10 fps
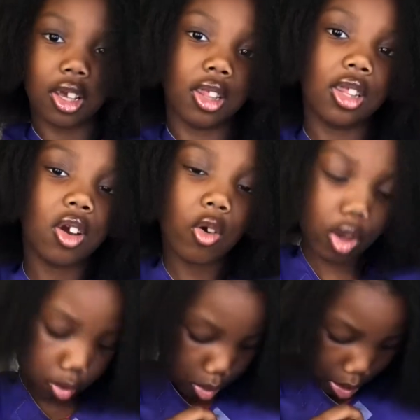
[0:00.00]
in the
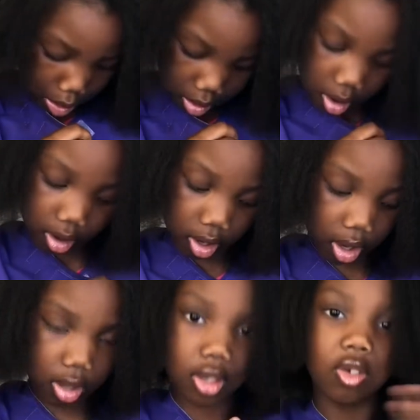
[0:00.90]
oil. All I
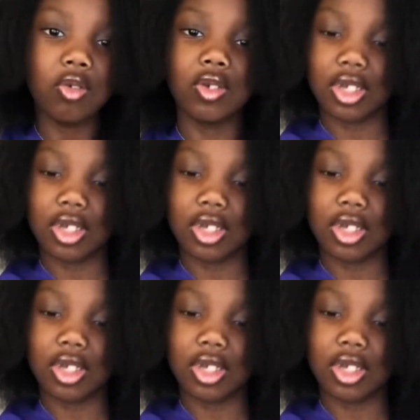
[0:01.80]
got to do is